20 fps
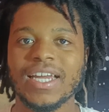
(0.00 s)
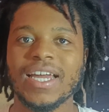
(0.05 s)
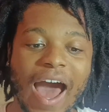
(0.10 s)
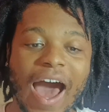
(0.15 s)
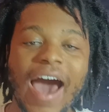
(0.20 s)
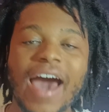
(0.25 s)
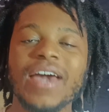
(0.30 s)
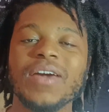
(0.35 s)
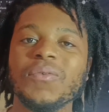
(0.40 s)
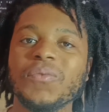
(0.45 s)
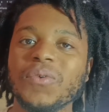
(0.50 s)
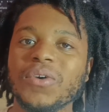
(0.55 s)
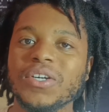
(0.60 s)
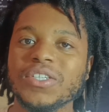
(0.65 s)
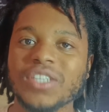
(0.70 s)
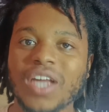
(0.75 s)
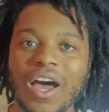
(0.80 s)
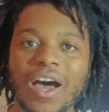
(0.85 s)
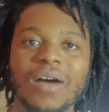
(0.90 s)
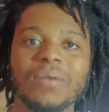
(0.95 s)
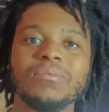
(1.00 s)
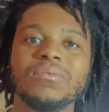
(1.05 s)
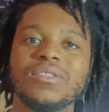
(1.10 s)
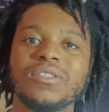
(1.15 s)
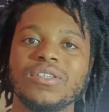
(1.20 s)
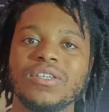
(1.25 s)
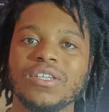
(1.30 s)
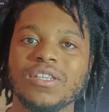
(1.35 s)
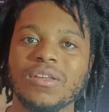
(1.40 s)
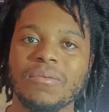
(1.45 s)
I was up
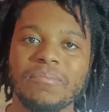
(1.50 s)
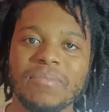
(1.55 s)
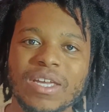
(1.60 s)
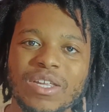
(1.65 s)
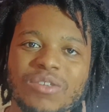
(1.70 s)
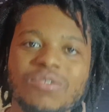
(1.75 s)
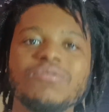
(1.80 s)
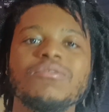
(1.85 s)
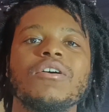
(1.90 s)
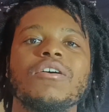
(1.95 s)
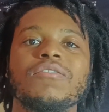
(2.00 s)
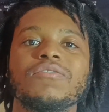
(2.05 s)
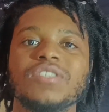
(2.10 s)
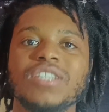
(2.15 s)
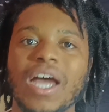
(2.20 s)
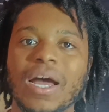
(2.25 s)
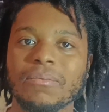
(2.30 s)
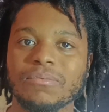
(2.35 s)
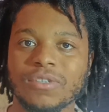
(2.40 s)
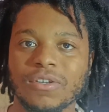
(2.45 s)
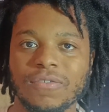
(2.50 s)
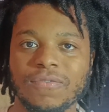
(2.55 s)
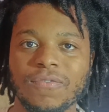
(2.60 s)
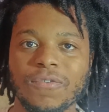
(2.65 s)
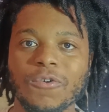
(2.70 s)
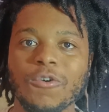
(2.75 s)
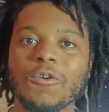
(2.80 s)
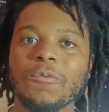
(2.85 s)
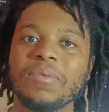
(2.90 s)
to the middle of chapter 4,